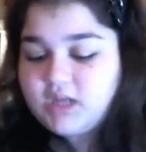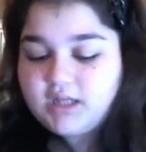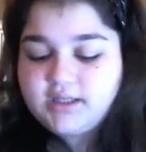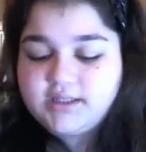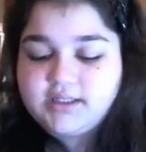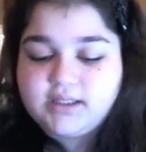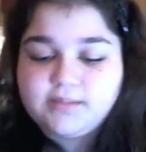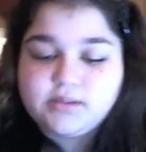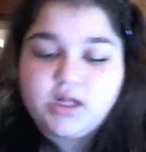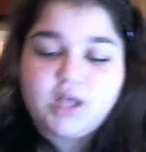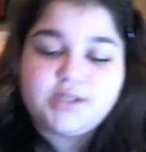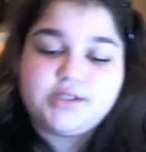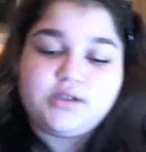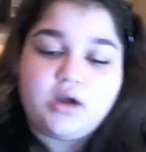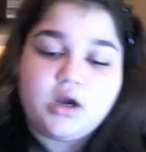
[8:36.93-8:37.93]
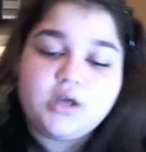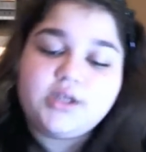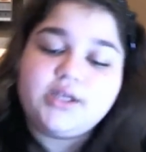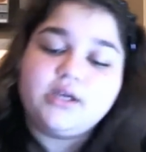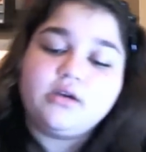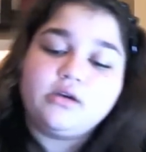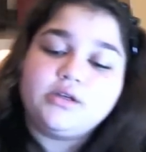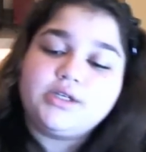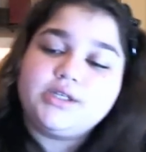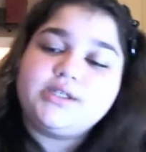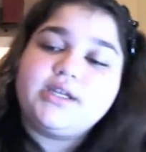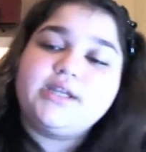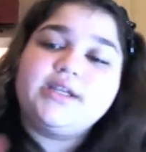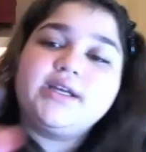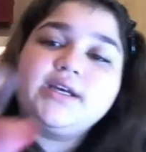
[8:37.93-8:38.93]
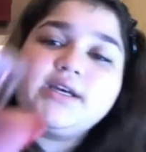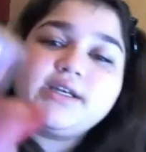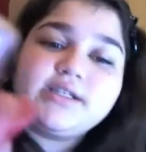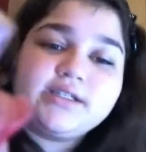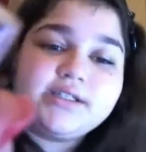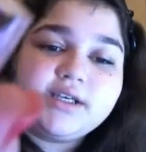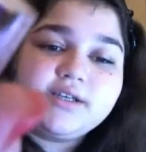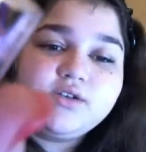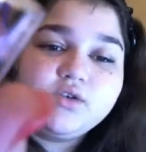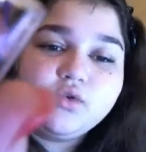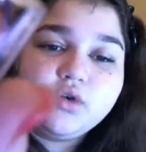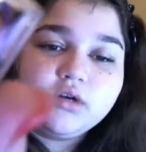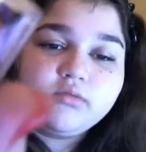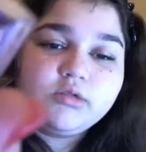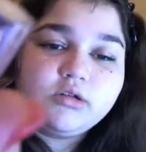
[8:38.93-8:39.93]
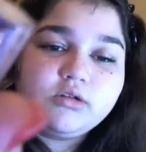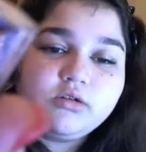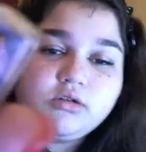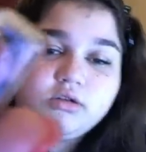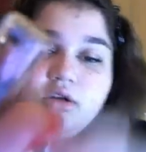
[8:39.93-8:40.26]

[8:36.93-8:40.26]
Not that the lip glosses aren't cute, but just that it is adorable.